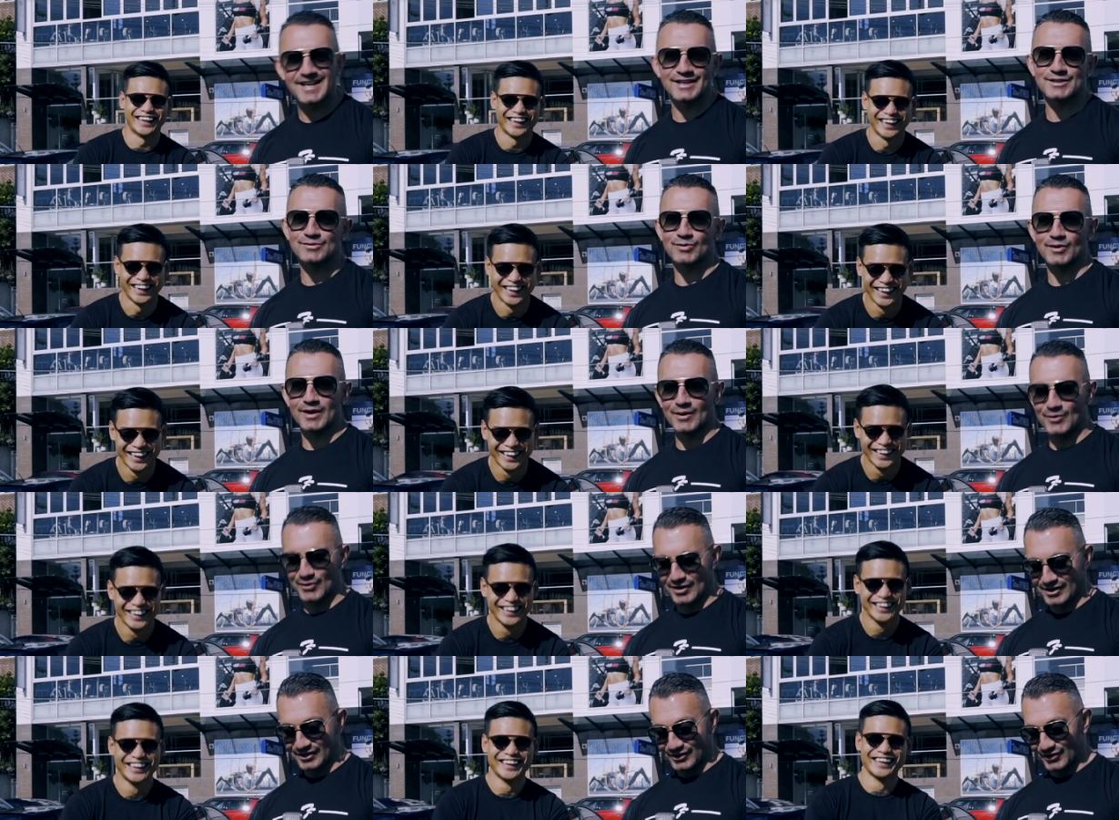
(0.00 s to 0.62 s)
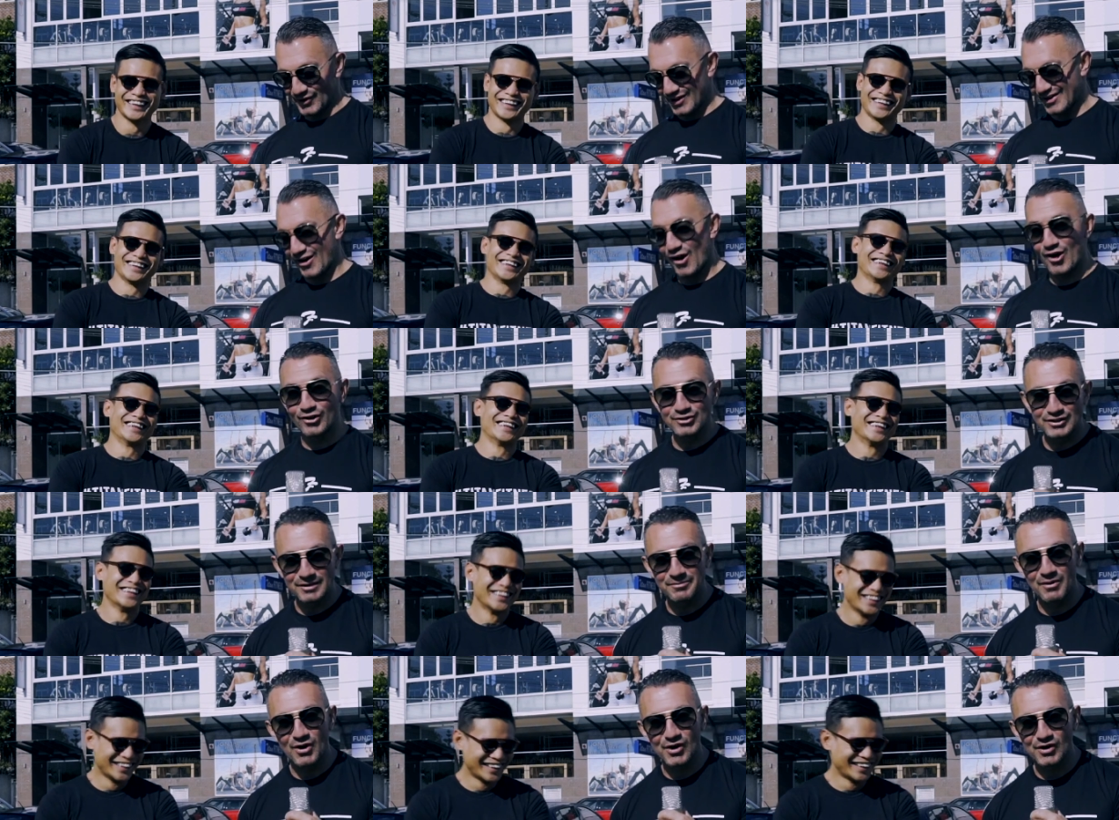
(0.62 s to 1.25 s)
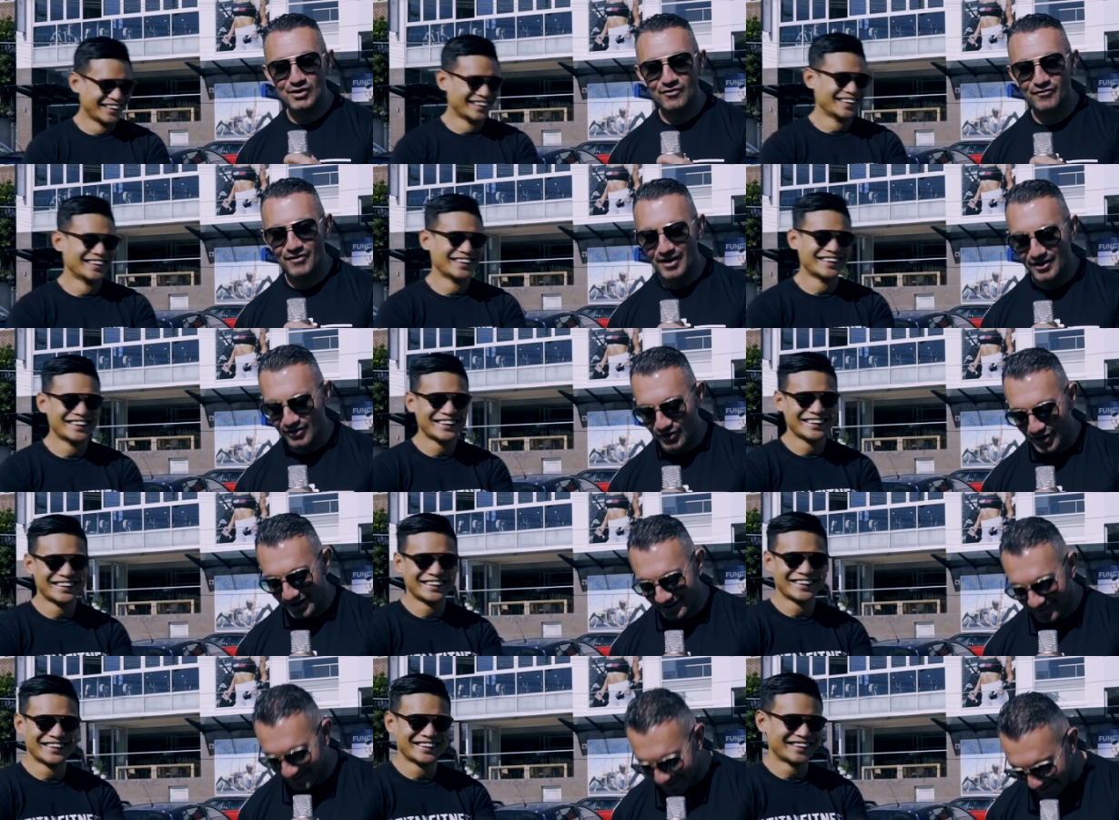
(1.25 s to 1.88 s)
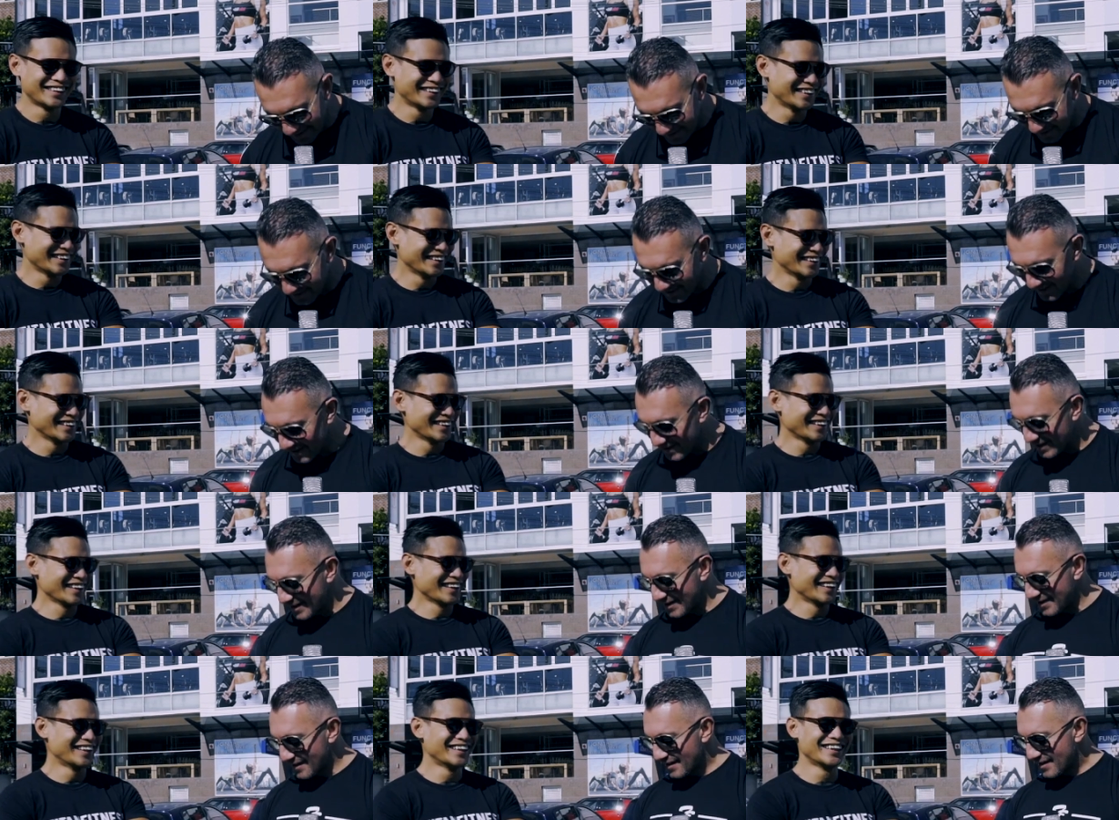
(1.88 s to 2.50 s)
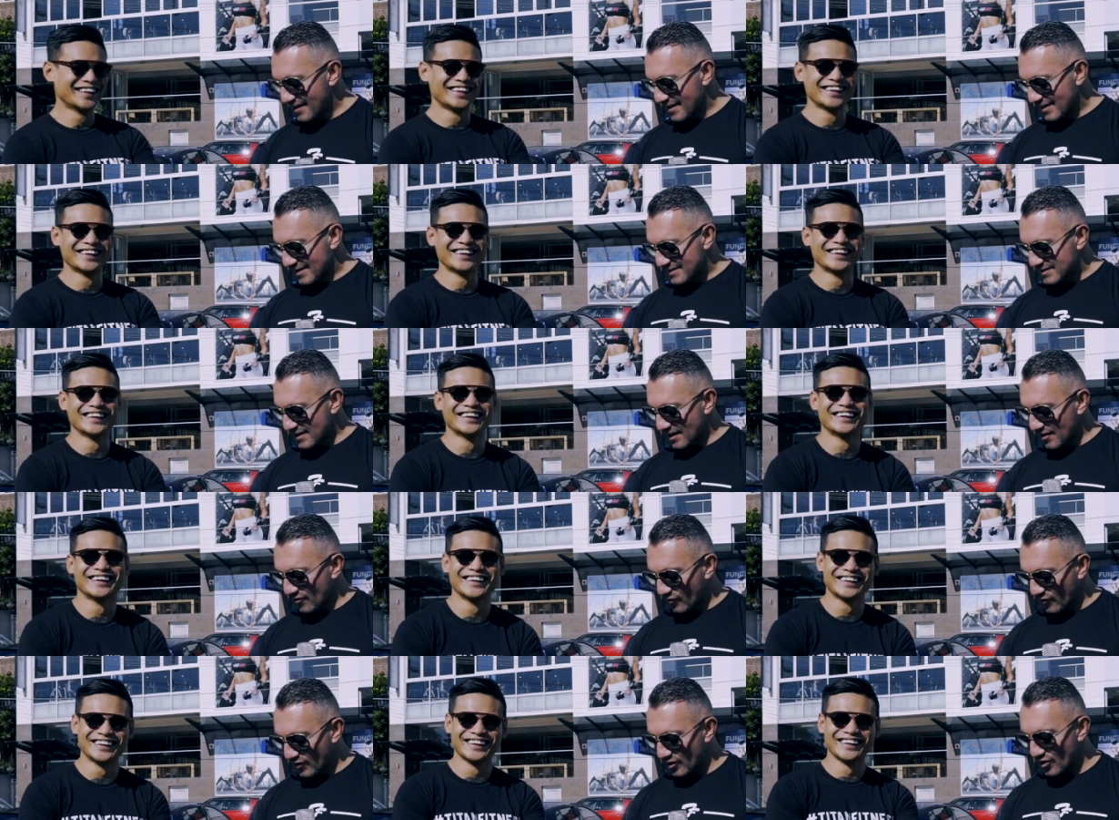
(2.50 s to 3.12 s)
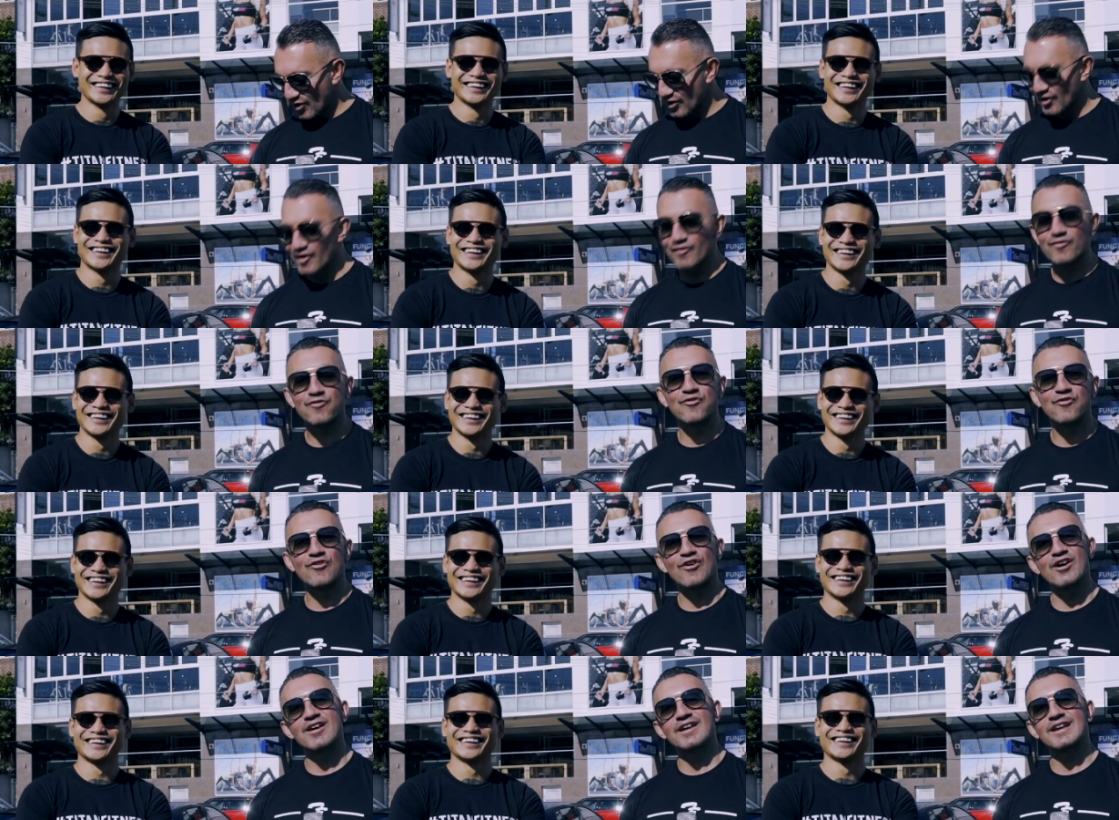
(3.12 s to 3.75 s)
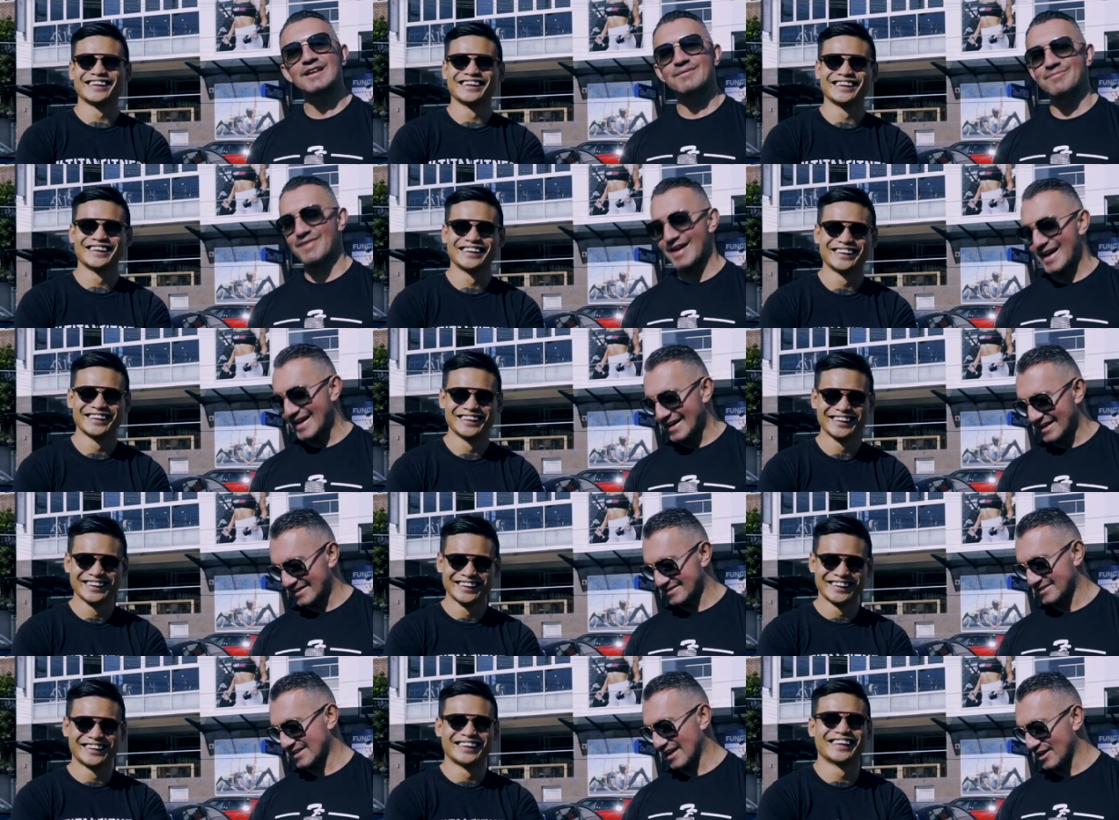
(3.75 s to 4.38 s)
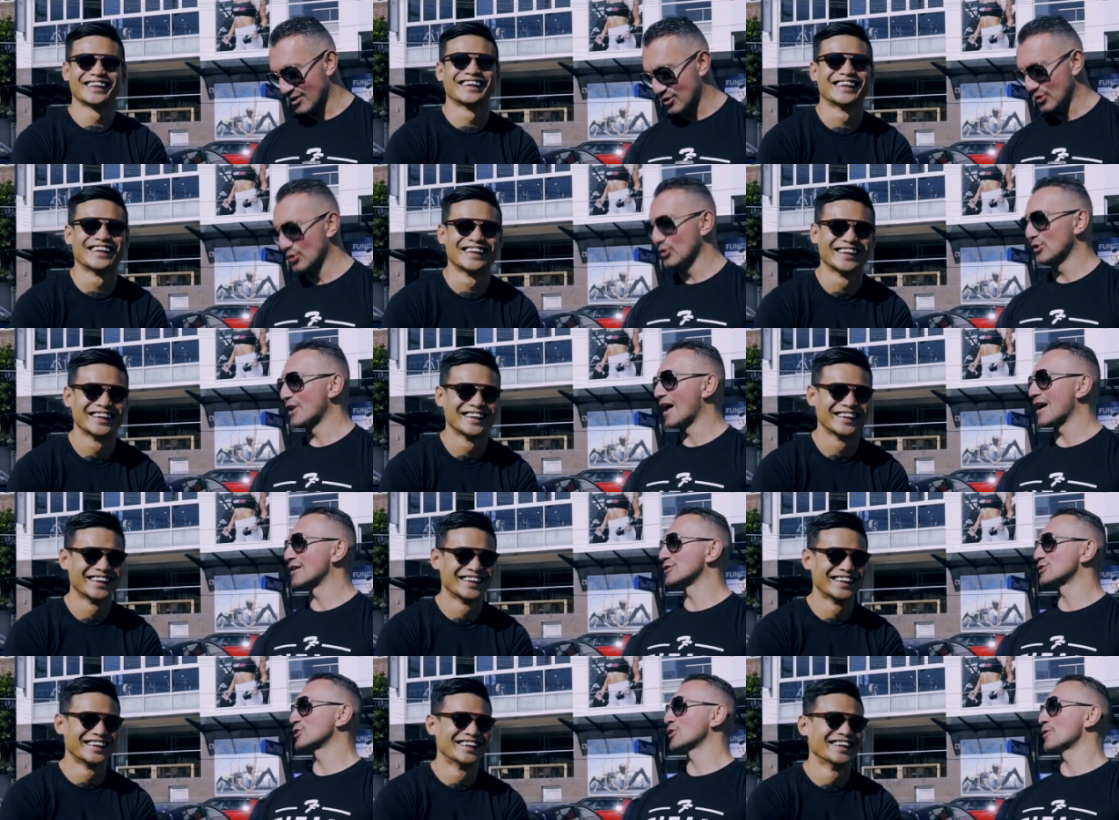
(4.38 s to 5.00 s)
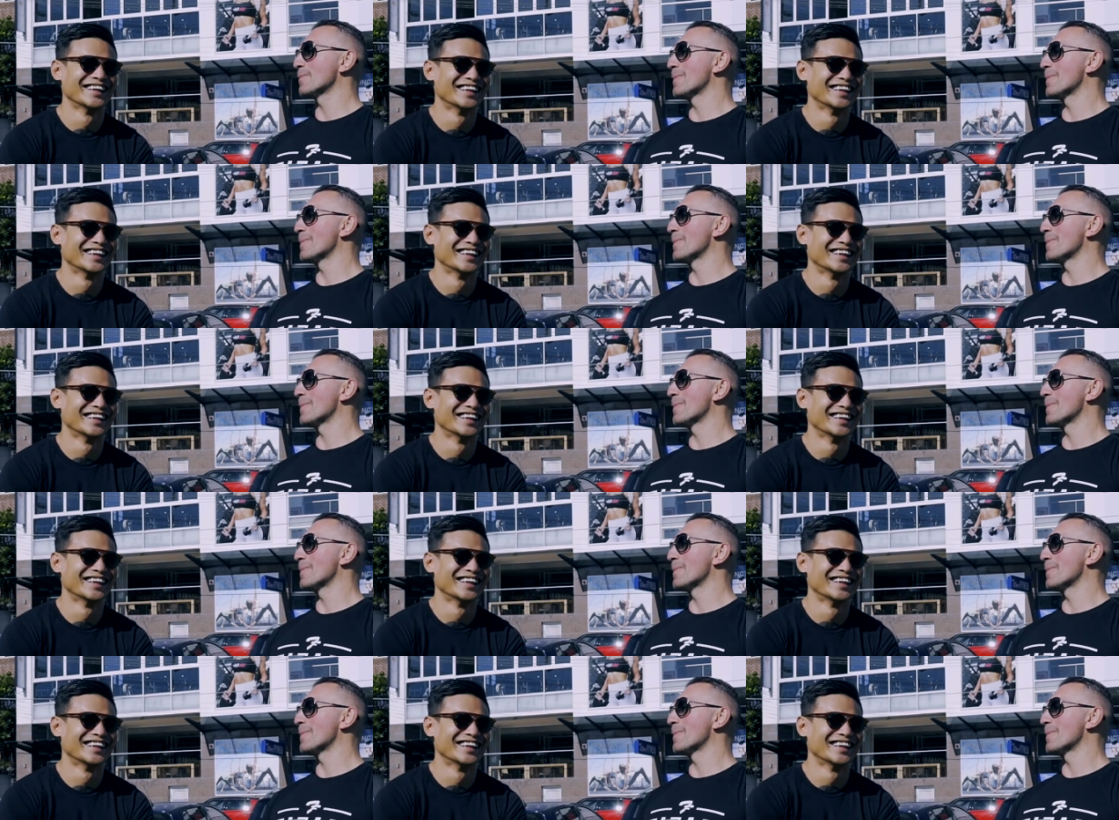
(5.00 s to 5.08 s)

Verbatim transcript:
Speaker 1: that's what I wanted to do, and hold a microphone like this. So I feel like I've finally made it. So who knows who